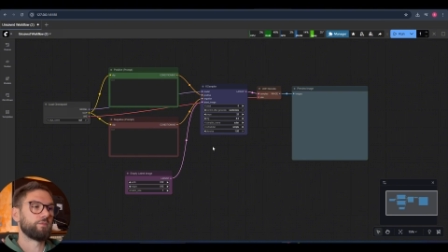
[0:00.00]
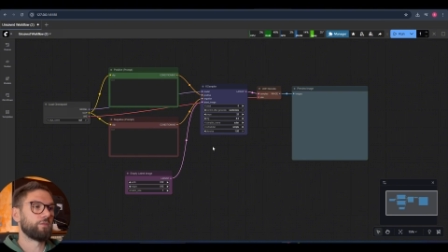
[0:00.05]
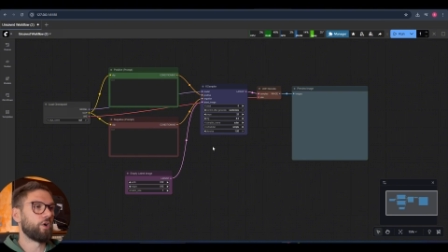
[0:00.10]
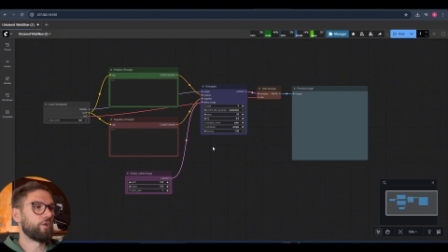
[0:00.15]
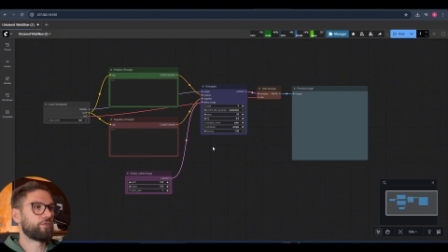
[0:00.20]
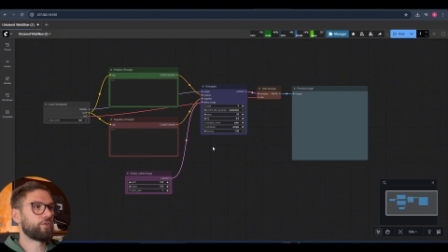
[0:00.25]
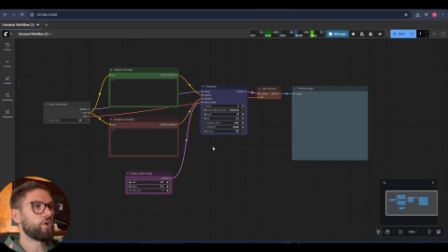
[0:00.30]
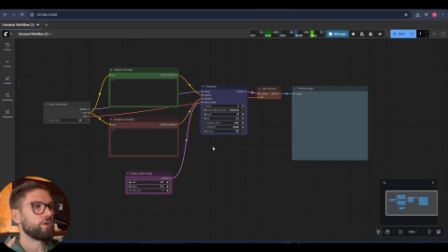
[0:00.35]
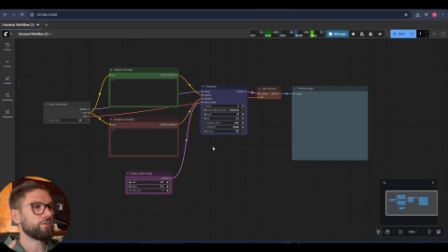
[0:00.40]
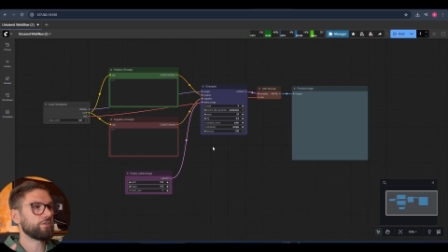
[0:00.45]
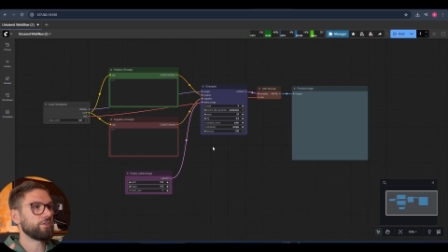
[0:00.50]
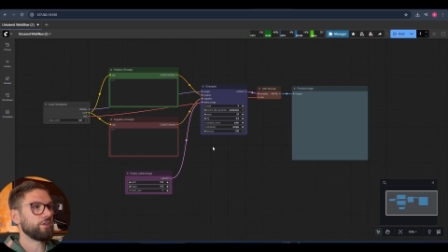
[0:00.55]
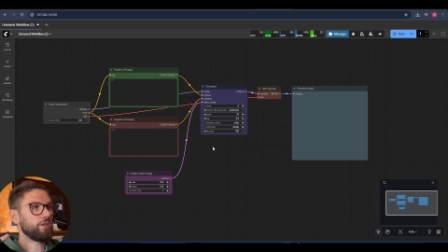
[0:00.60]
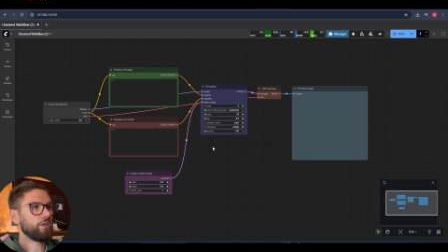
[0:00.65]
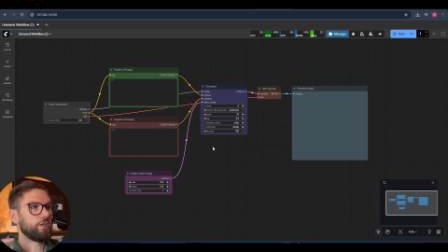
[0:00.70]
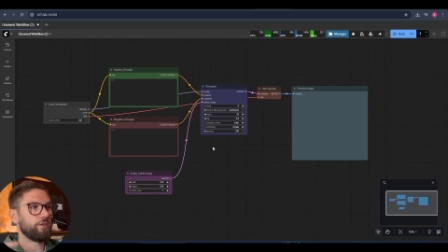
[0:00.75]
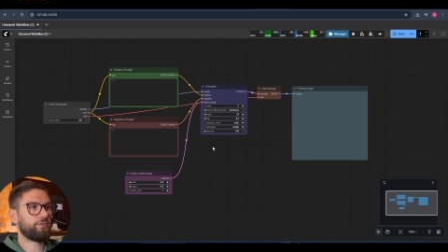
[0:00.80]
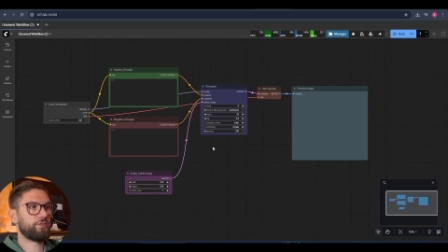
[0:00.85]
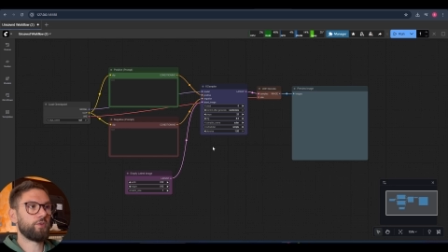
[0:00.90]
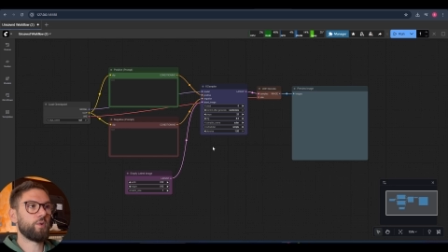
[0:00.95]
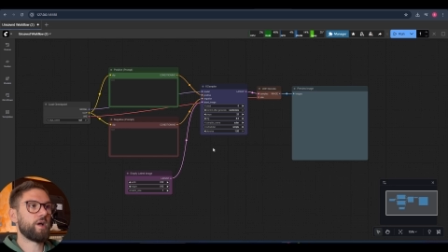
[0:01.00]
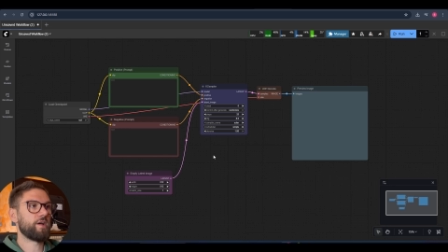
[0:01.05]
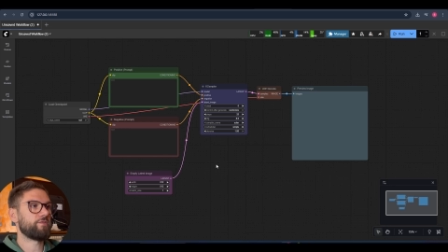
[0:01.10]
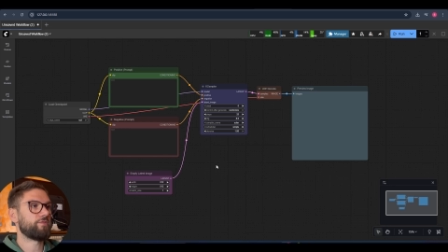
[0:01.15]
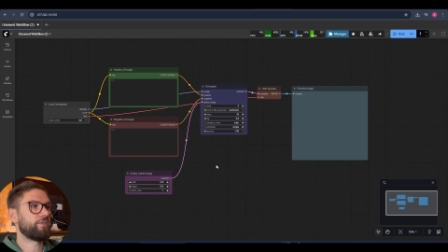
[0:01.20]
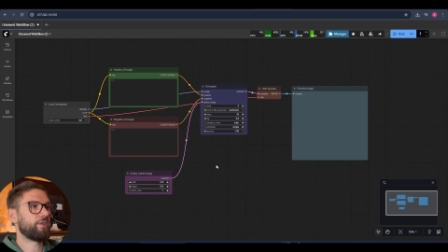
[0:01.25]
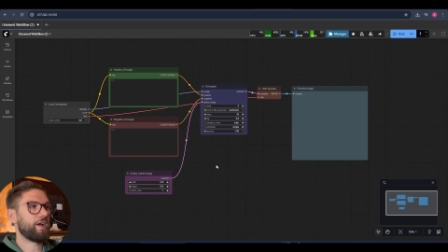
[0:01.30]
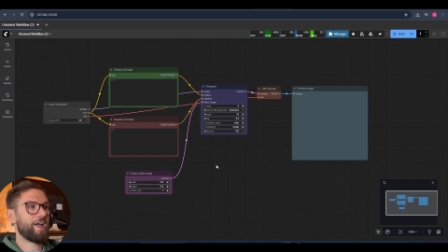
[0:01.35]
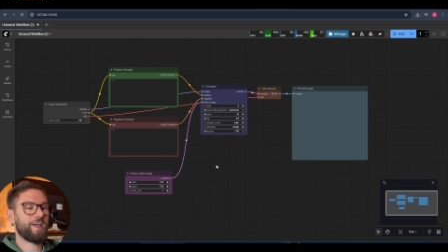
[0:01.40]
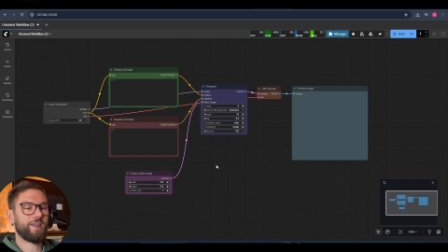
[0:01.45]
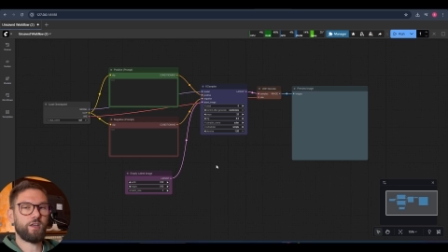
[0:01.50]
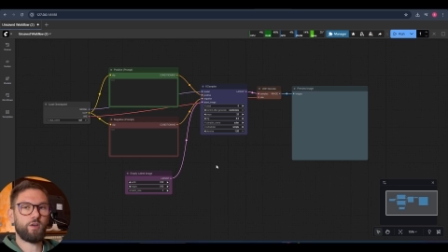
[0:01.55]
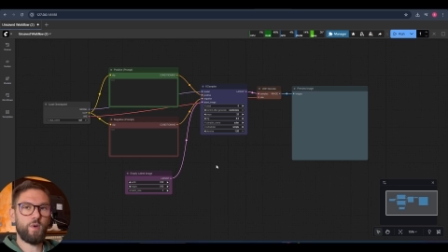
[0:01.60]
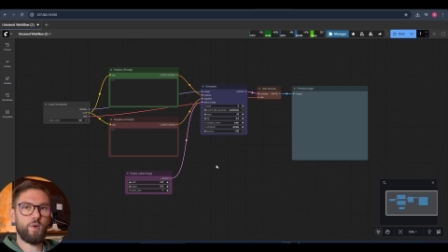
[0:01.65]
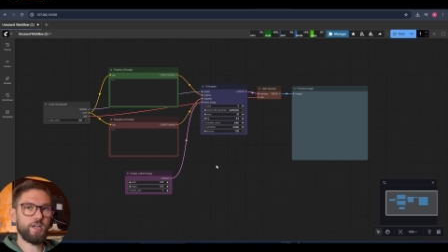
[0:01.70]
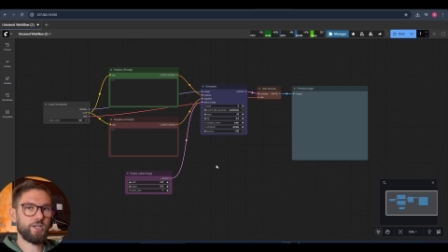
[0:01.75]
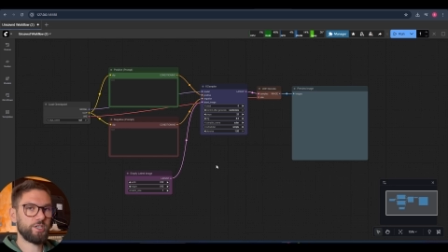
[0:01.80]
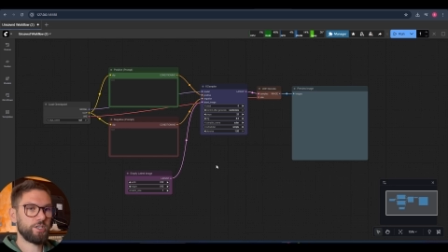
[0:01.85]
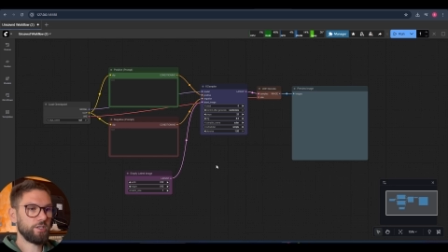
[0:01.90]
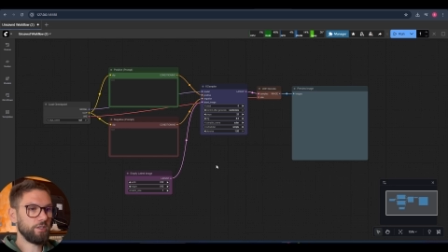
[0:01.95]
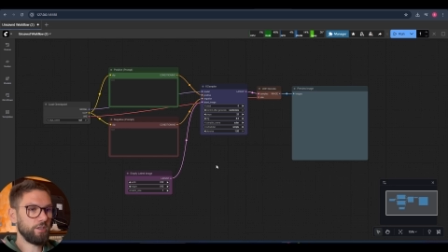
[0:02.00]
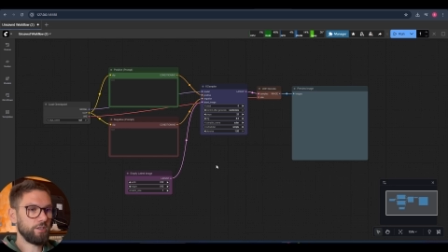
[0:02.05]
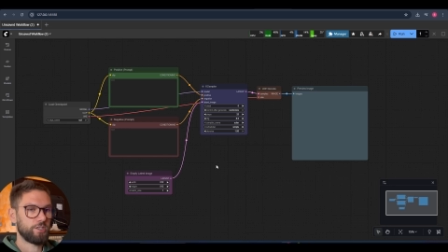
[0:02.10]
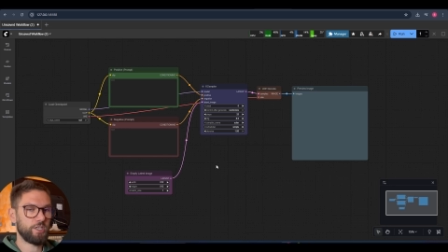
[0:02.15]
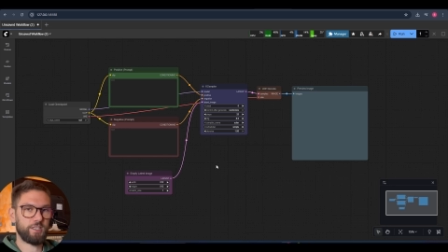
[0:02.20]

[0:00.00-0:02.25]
Of course, if you have any question,